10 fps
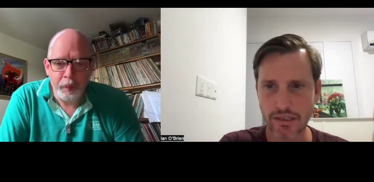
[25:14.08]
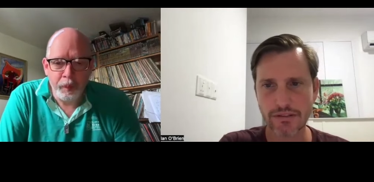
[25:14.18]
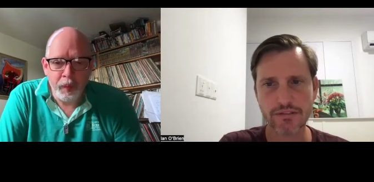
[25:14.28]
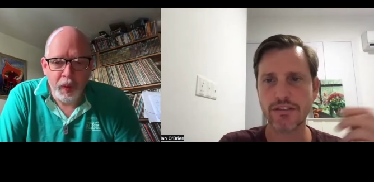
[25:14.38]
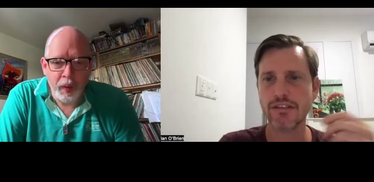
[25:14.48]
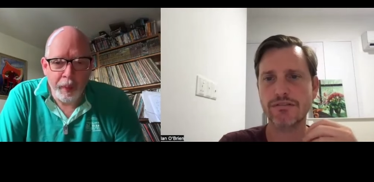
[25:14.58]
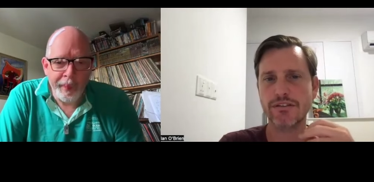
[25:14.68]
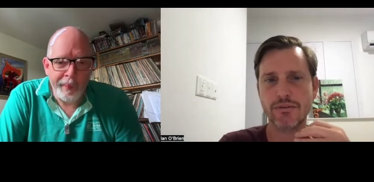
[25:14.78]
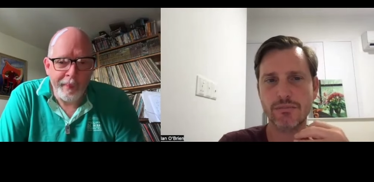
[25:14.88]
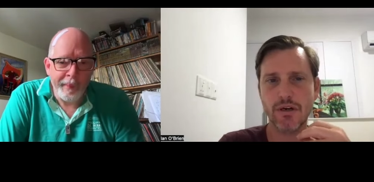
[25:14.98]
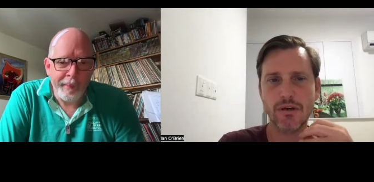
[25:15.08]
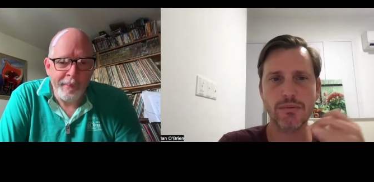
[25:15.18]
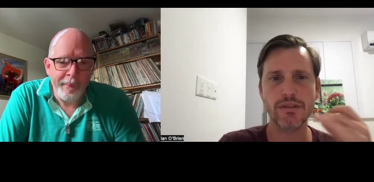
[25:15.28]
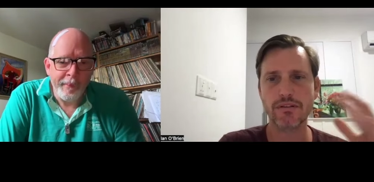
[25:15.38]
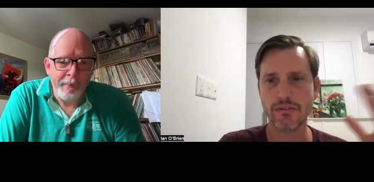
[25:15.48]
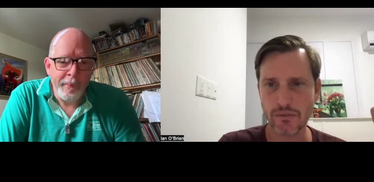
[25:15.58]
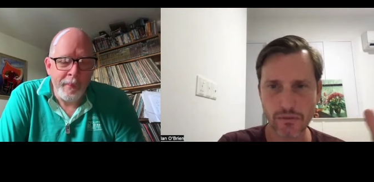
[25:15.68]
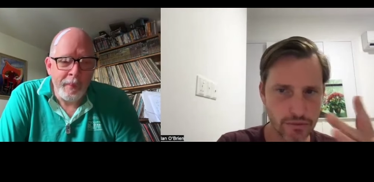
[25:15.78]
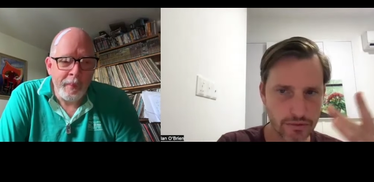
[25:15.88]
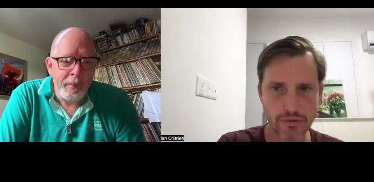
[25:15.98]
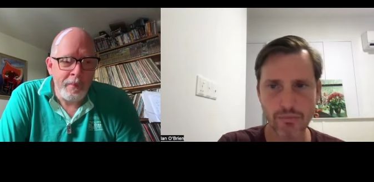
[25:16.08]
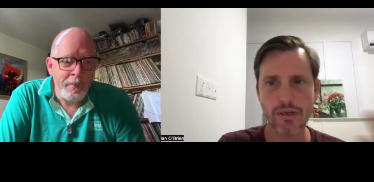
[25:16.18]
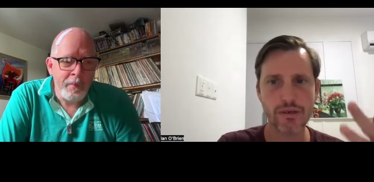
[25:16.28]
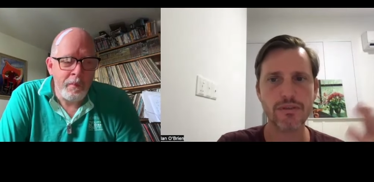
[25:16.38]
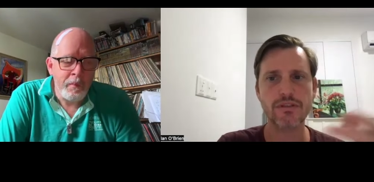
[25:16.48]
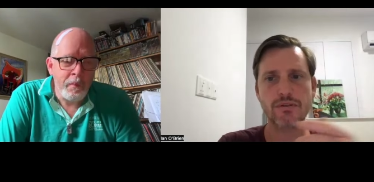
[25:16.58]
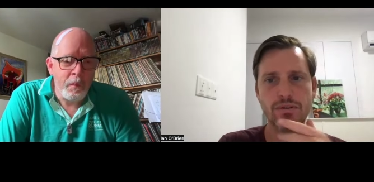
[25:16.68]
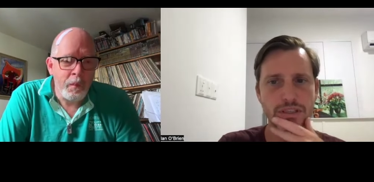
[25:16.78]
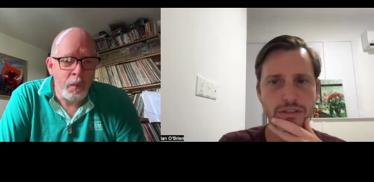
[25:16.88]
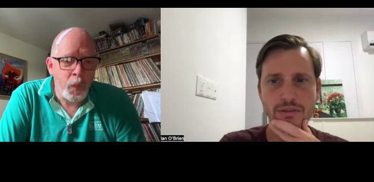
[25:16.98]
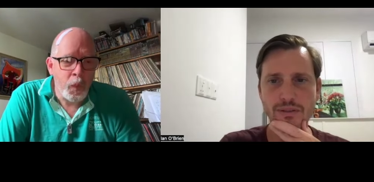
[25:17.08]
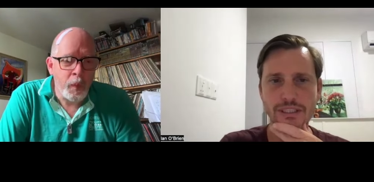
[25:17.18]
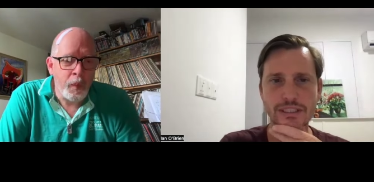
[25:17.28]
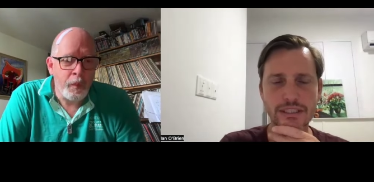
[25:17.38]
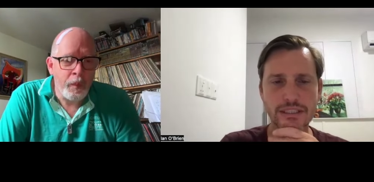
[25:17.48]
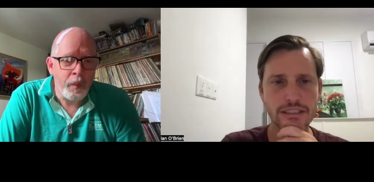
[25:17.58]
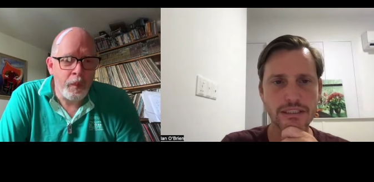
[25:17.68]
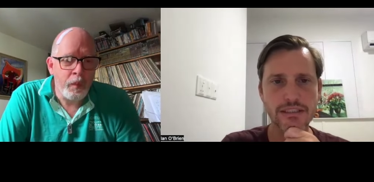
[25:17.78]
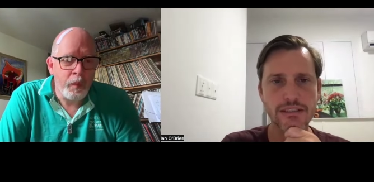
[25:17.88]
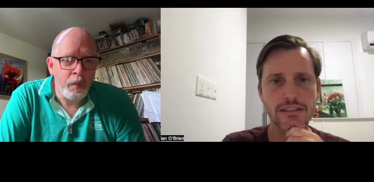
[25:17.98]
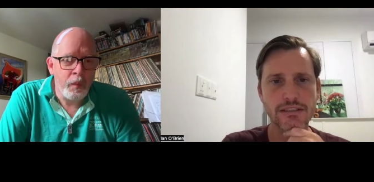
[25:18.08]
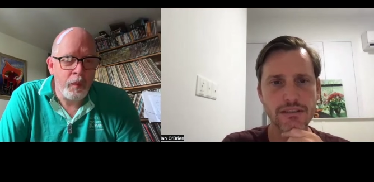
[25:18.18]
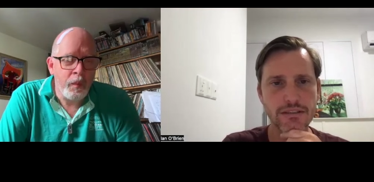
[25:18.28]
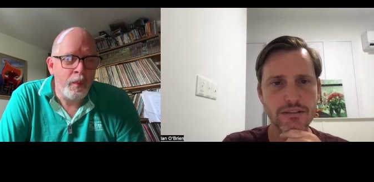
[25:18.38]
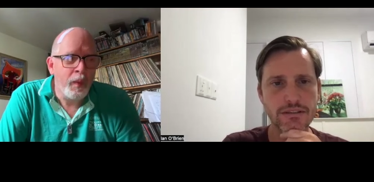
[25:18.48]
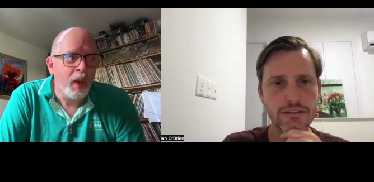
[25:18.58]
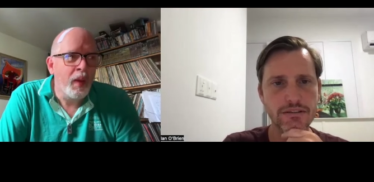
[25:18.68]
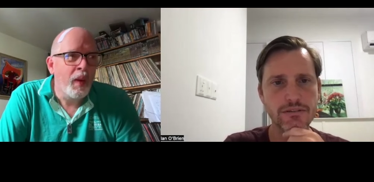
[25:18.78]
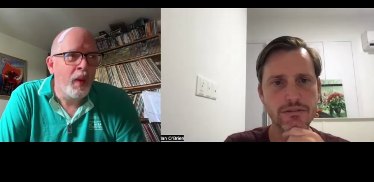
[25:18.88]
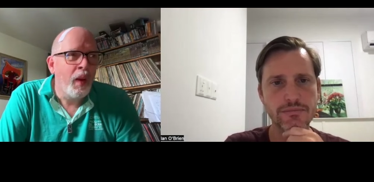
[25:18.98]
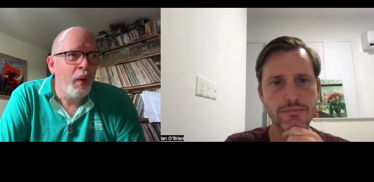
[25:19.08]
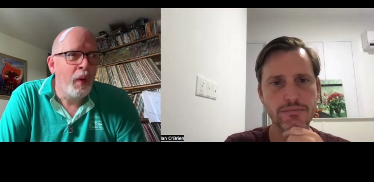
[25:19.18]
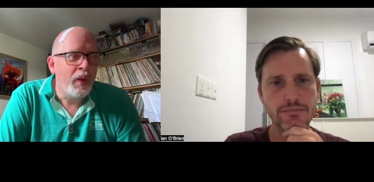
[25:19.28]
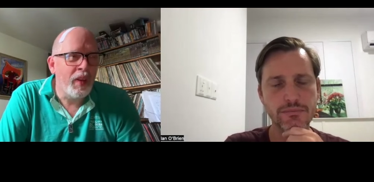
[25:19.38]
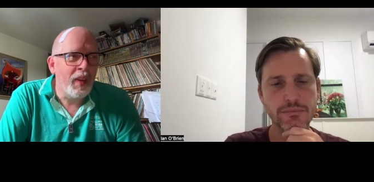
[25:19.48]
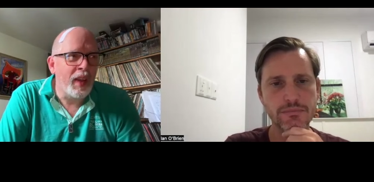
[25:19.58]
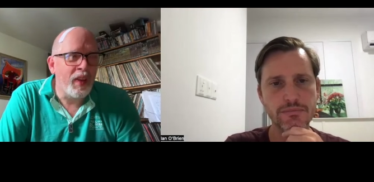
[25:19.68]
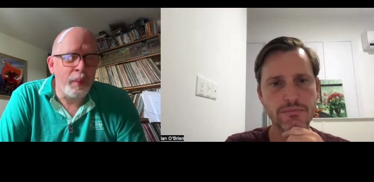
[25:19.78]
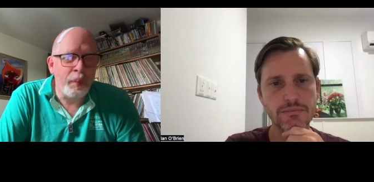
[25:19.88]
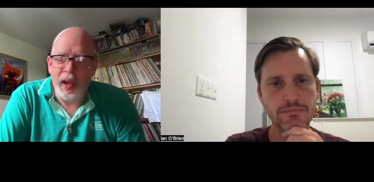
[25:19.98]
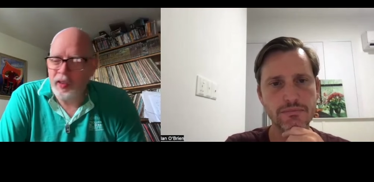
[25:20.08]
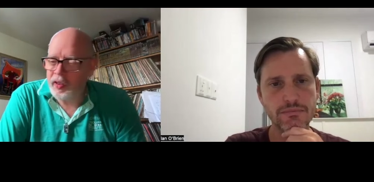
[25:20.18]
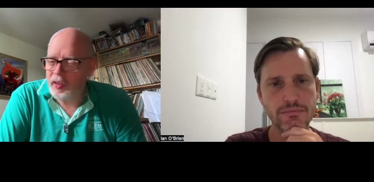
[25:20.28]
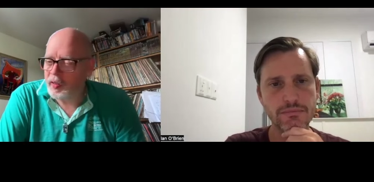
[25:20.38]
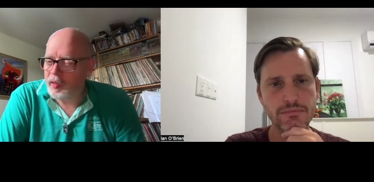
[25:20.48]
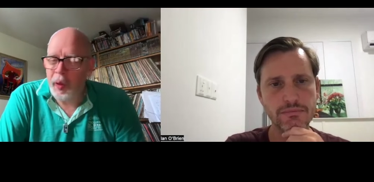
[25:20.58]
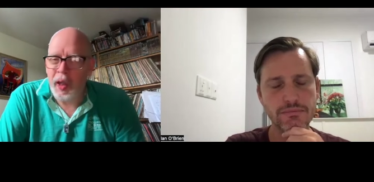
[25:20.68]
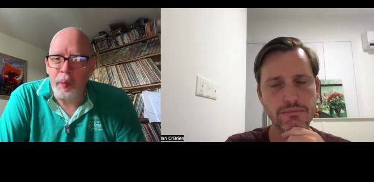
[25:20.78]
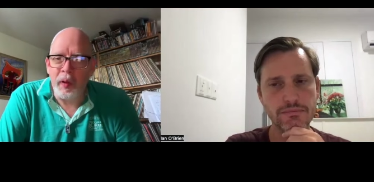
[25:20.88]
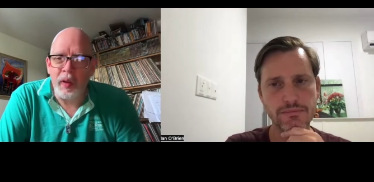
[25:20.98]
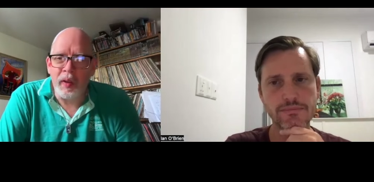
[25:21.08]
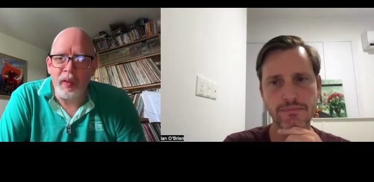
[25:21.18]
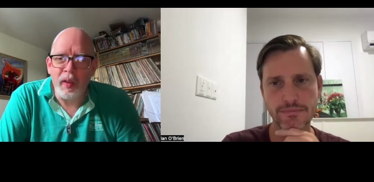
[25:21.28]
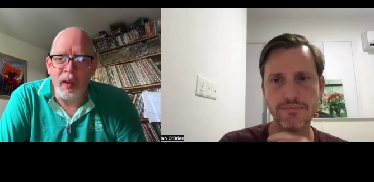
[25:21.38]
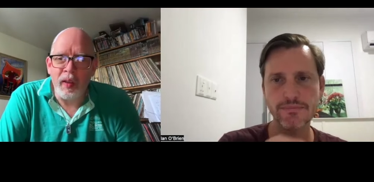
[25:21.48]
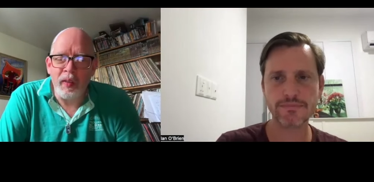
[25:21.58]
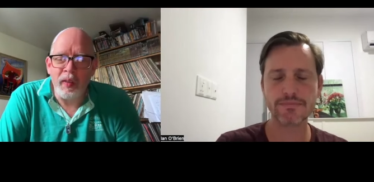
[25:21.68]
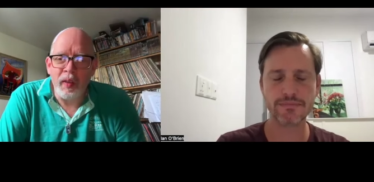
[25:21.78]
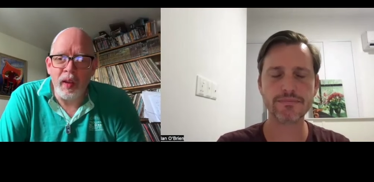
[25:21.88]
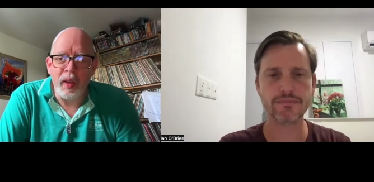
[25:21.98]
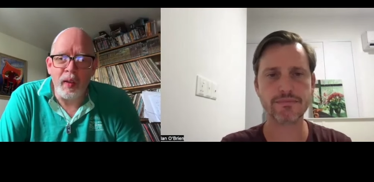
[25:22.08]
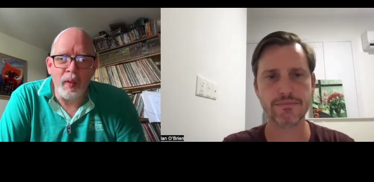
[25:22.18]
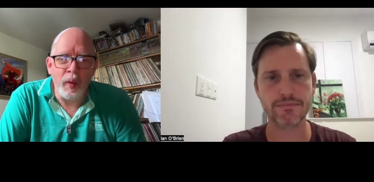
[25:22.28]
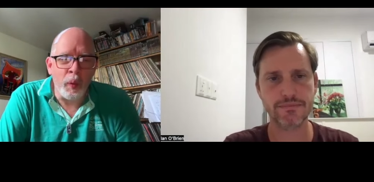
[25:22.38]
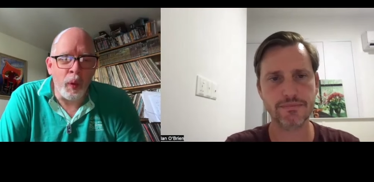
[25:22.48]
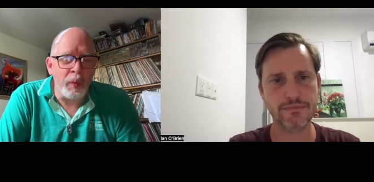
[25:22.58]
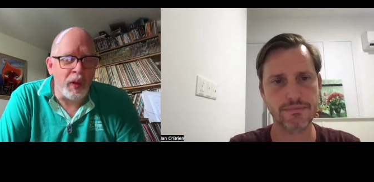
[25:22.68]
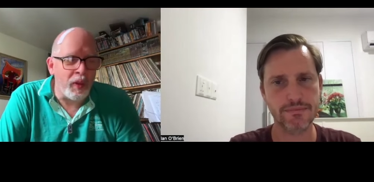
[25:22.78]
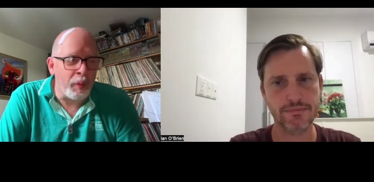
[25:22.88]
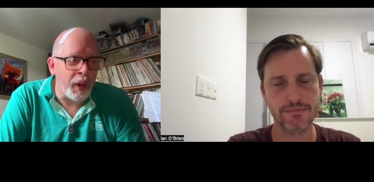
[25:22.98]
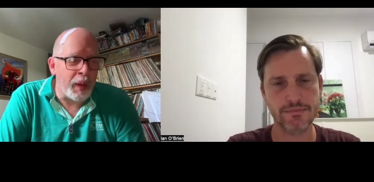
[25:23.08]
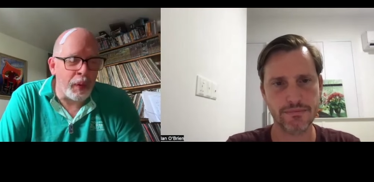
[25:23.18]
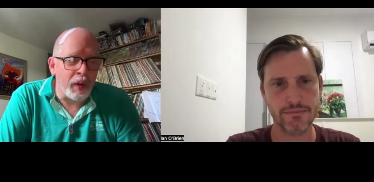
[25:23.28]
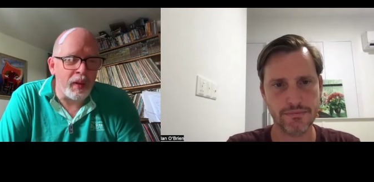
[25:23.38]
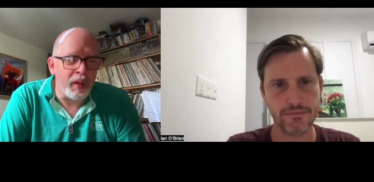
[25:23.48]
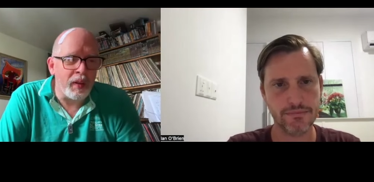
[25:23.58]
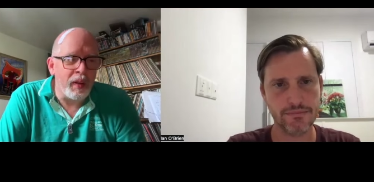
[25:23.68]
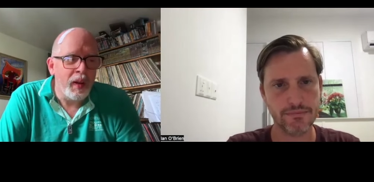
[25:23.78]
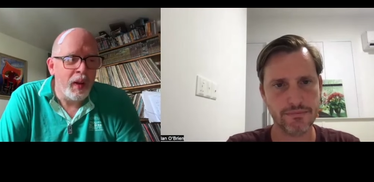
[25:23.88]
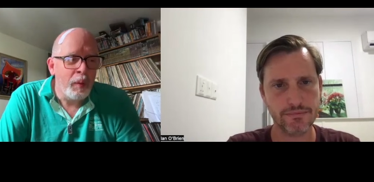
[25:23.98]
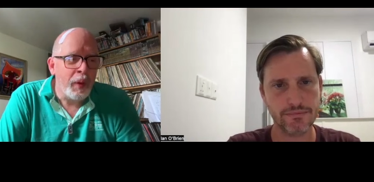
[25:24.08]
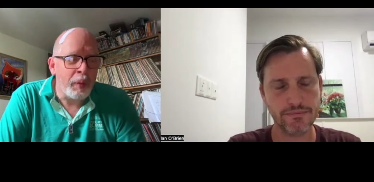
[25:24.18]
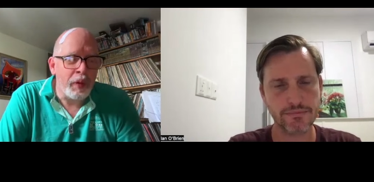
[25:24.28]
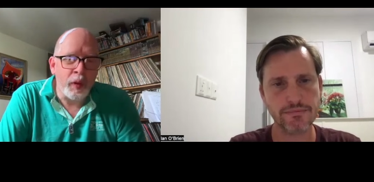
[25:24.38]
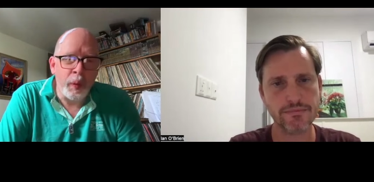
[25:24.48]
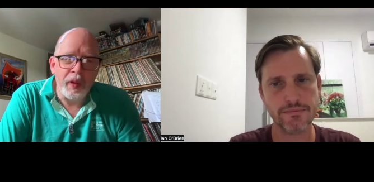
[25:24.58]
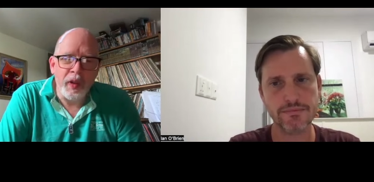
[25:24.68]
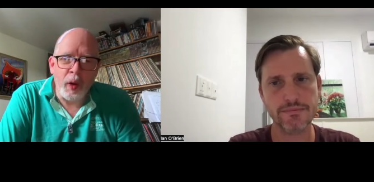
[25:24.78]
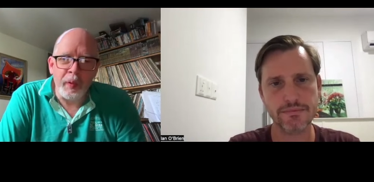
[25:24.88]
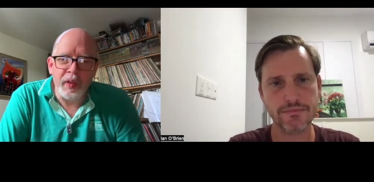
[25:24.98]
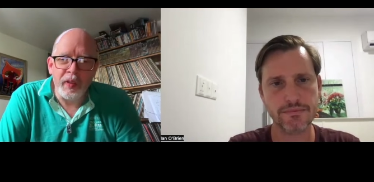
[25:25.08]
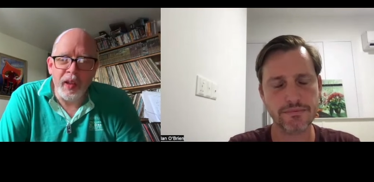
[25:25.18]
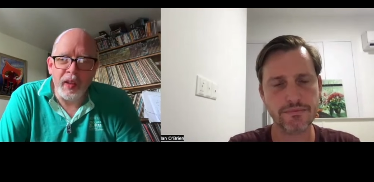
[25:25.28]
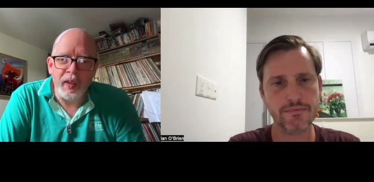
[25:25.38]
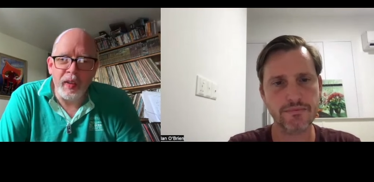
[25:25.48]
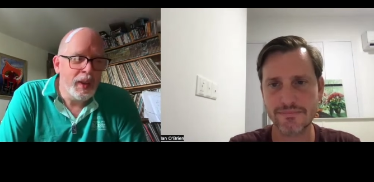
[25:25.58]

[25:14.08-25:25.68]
Speaker 1: like significant moments or the way we do things or anything? Well, I think it's the
Speaker 2: passion of people and, and the, the warmness of people, and people are always commenting.